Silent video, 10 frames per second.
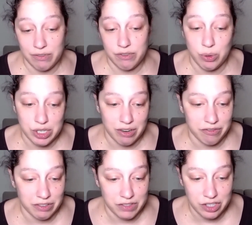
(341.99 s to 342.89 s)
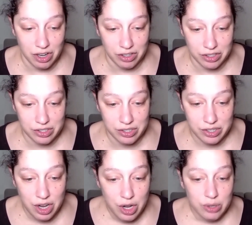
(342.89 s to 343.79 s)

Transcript: of two hundred fifty dollars.